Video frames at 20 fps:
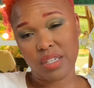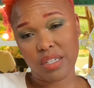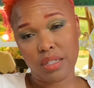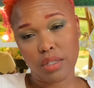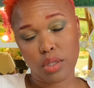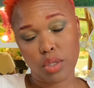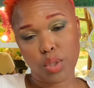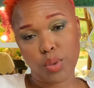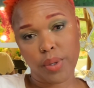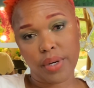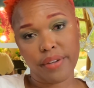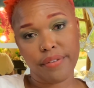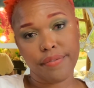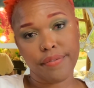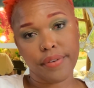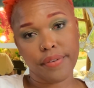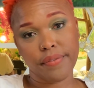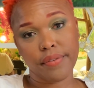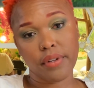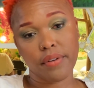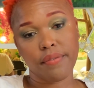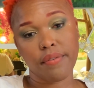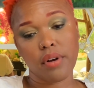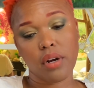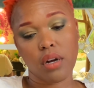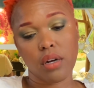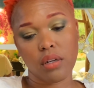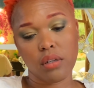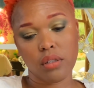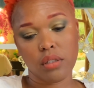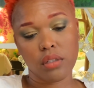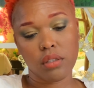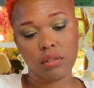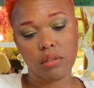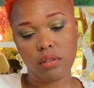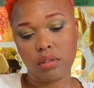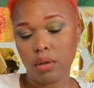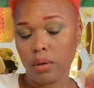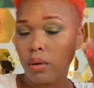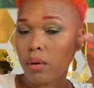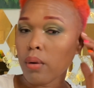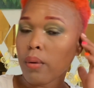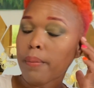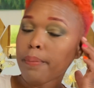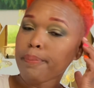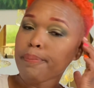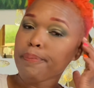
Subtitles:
is the 25th of August, so